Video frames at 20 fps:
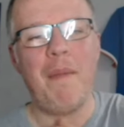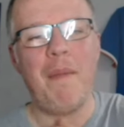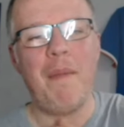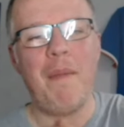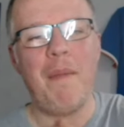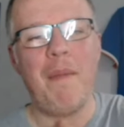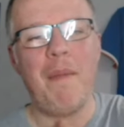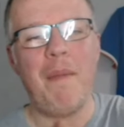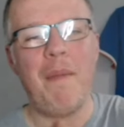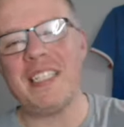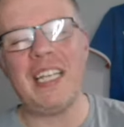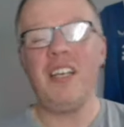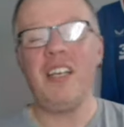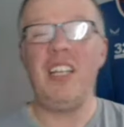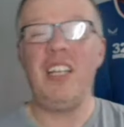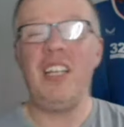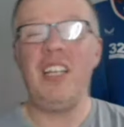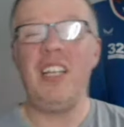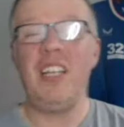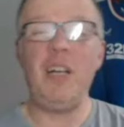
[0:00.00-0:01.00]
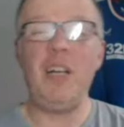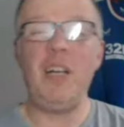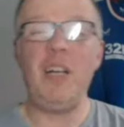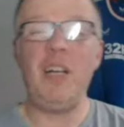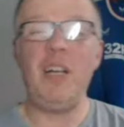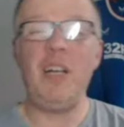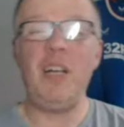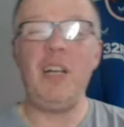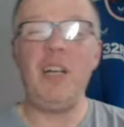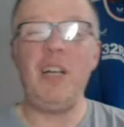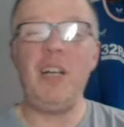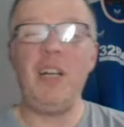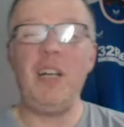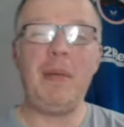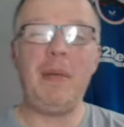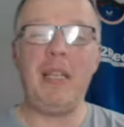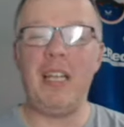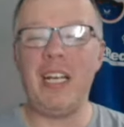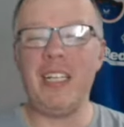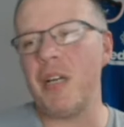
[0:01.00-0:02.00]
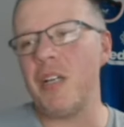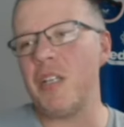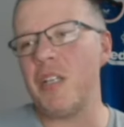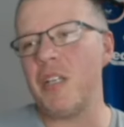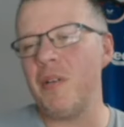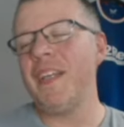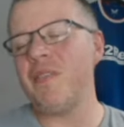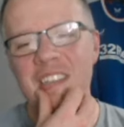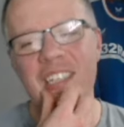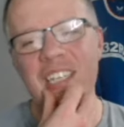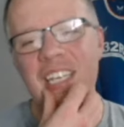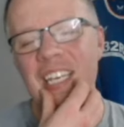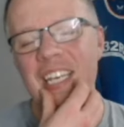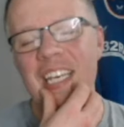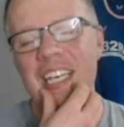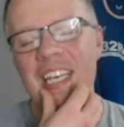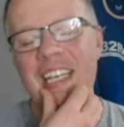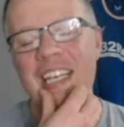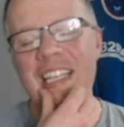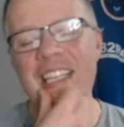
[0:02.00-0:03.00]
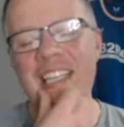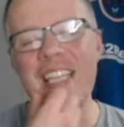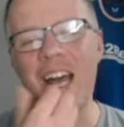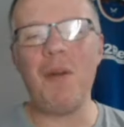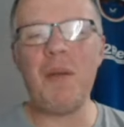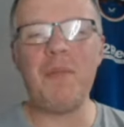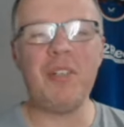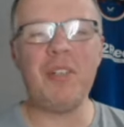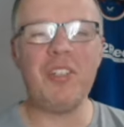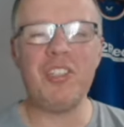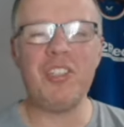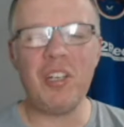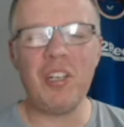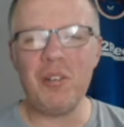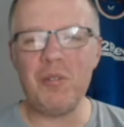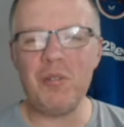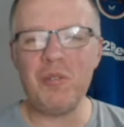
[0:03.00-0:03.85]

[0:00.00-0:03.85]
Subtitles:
at being instinctive, a little bit like Dessers, I suppose. But, you know,